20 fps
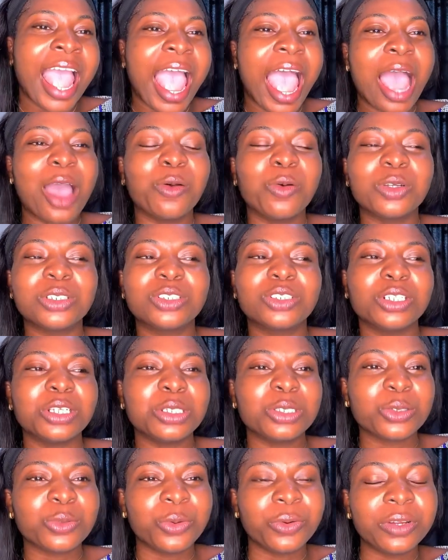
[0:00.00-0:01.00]
I was
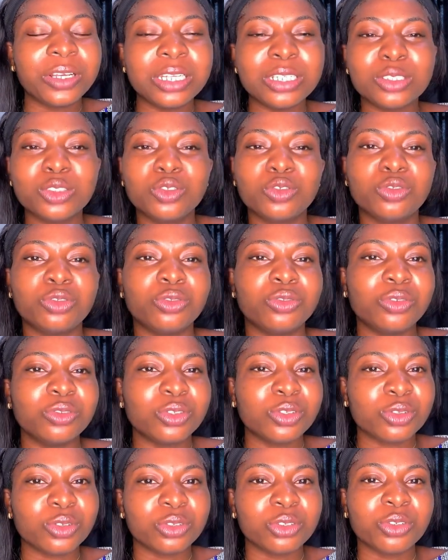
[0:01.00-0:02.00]
just scrolling through
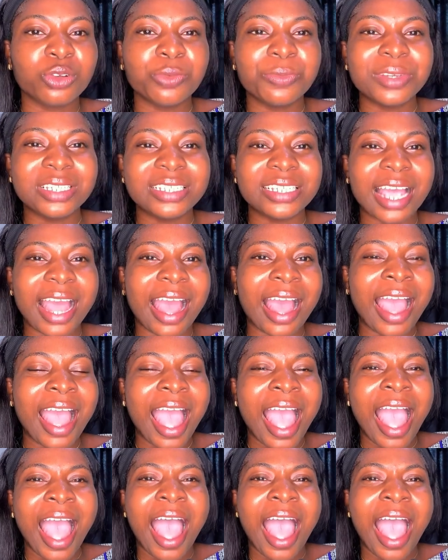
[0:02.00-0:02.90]
social media,